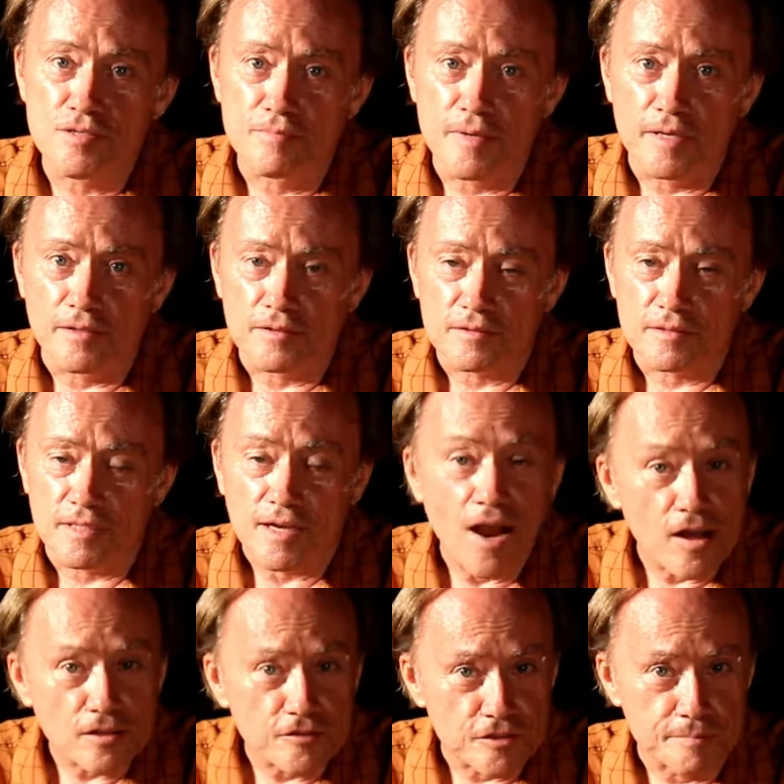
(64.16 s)
the
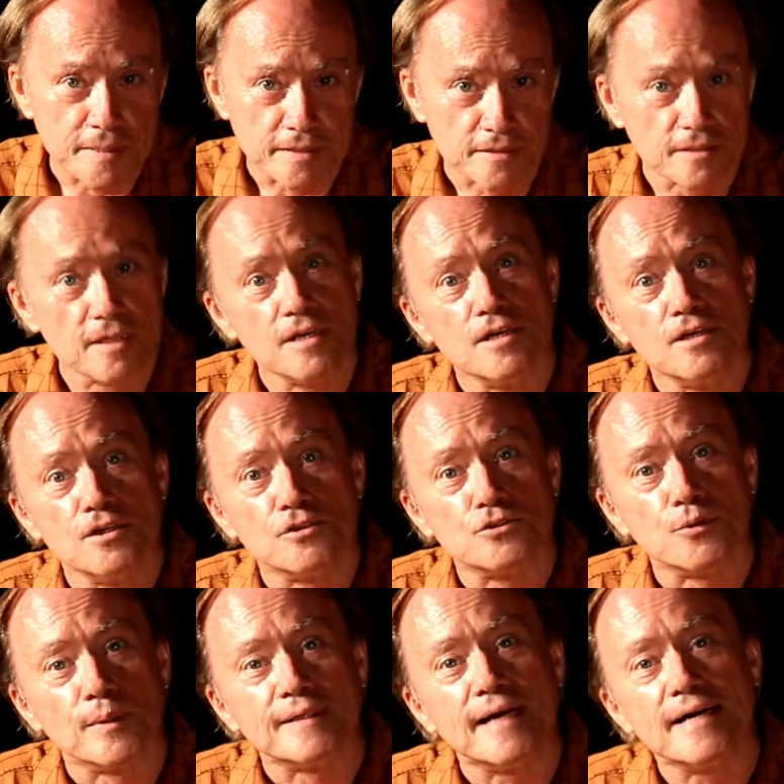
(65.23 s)
color of the metal to
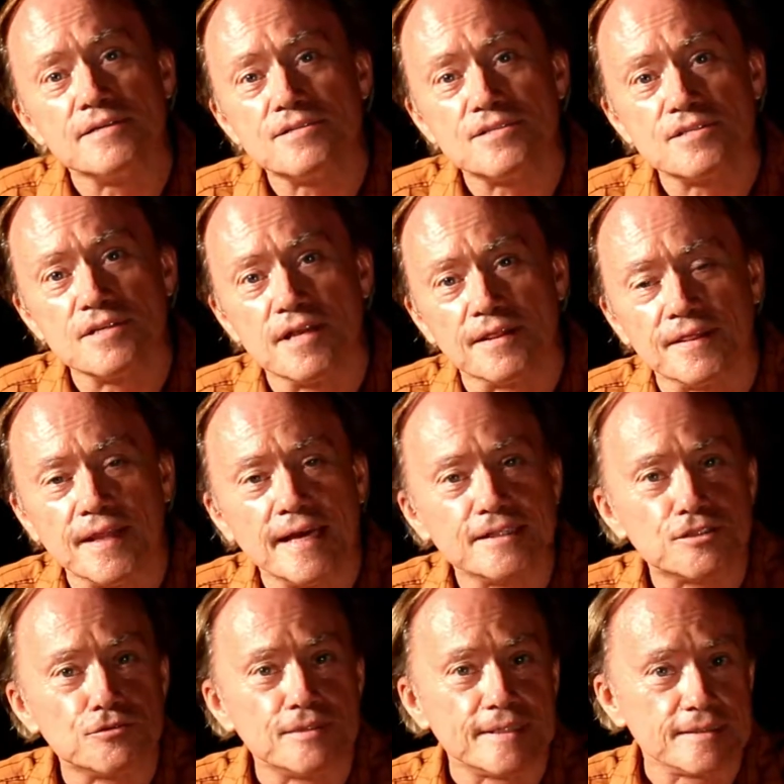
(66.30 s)
a nice light
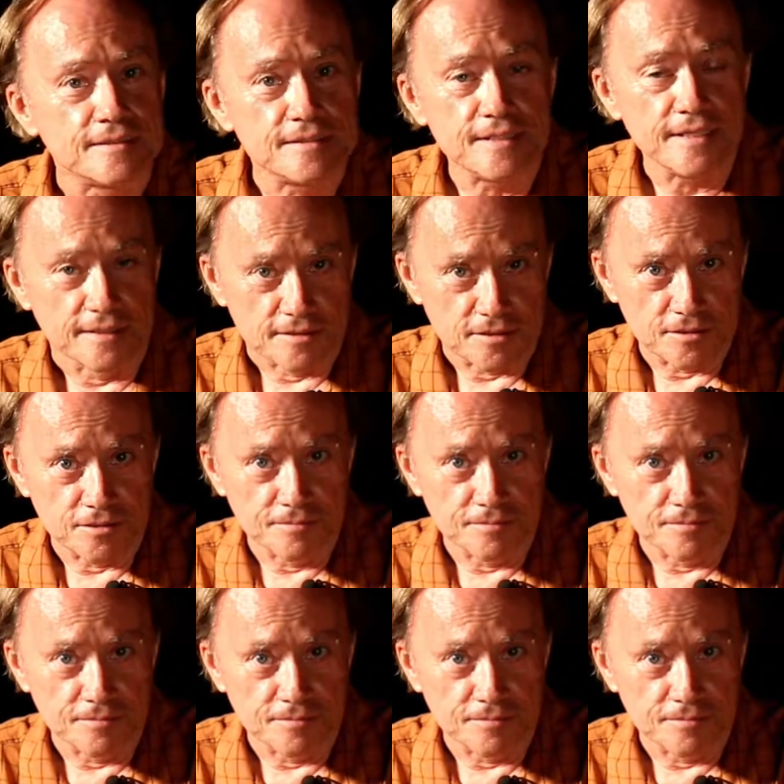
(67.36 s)
green tint.